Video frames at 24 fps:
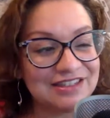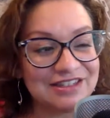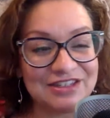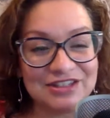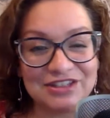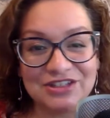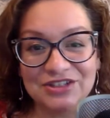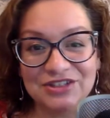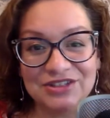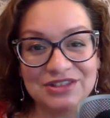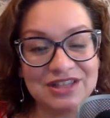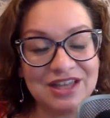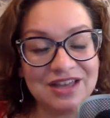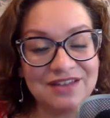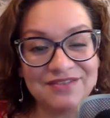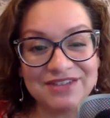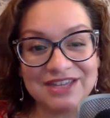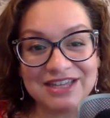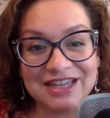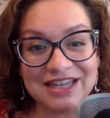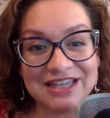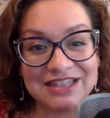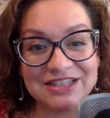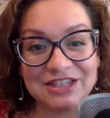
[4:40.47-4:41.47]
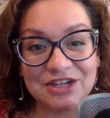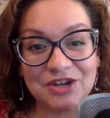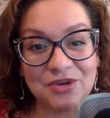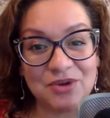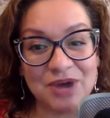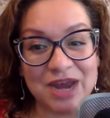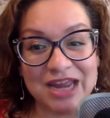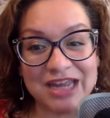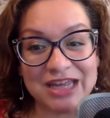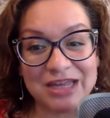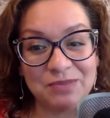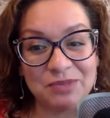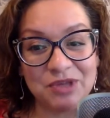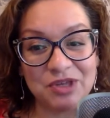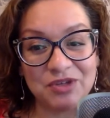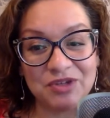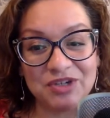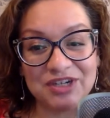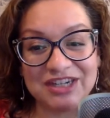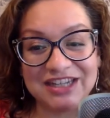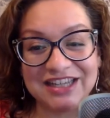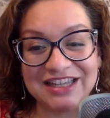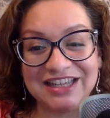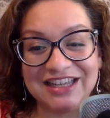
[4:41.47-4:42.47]
You'll love it. It's a great
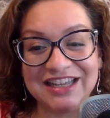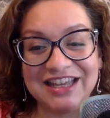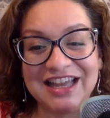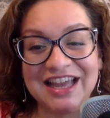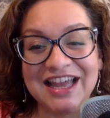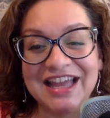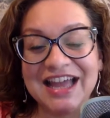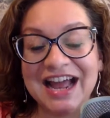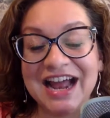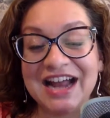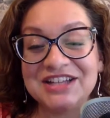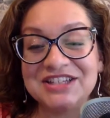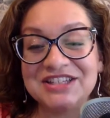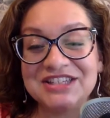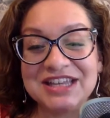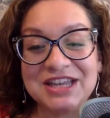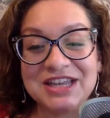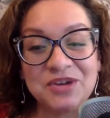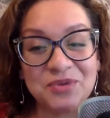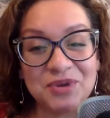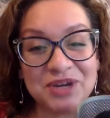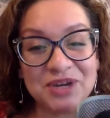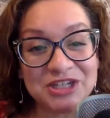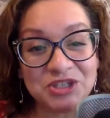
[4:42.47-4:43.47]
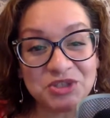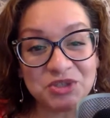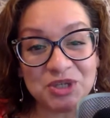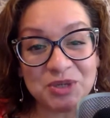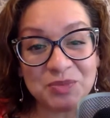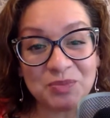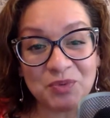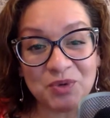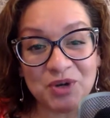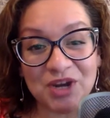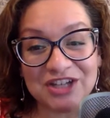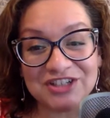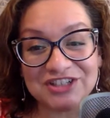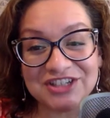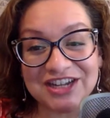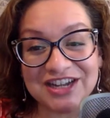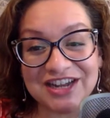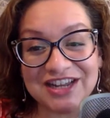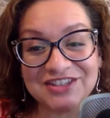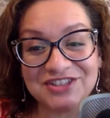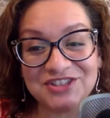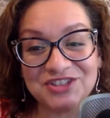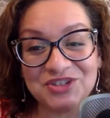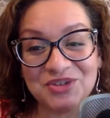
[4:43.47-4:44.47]
community. I see Green Dream Project
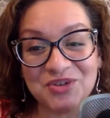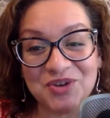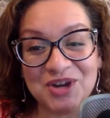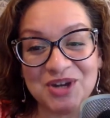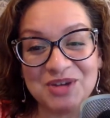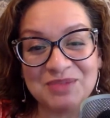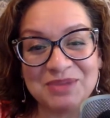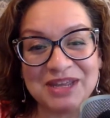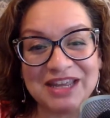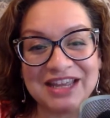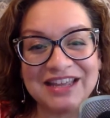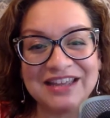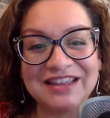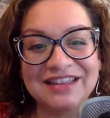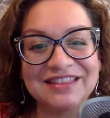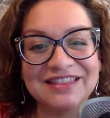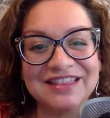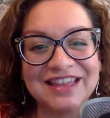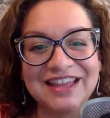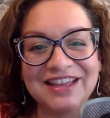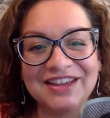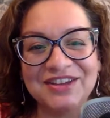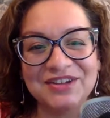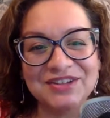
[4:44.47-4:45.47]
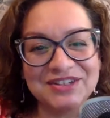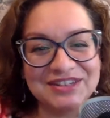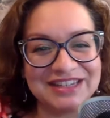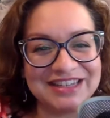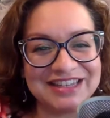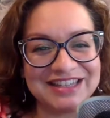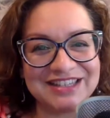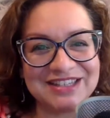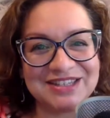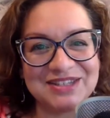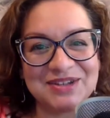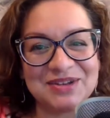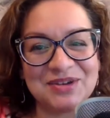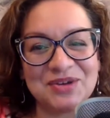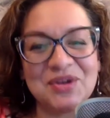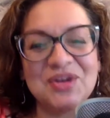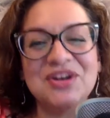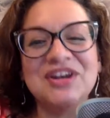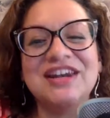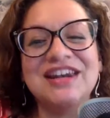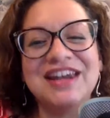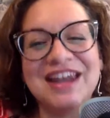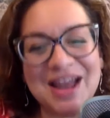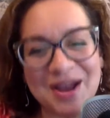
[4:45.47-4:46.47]
has joined me. Thank goodness
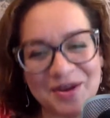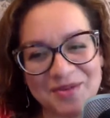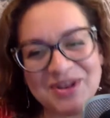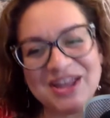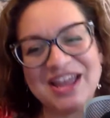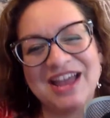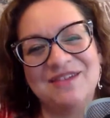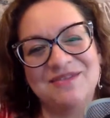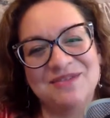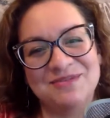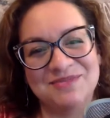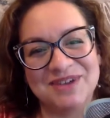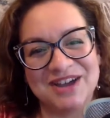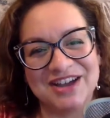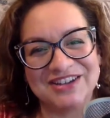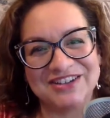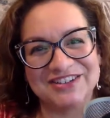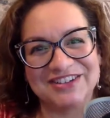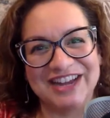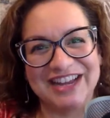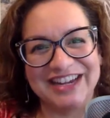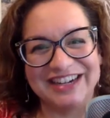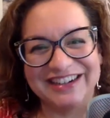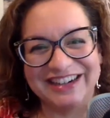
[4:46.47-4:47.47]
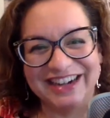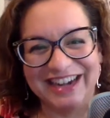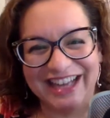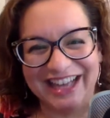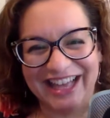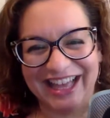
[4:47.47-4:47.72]
now we have a moderator.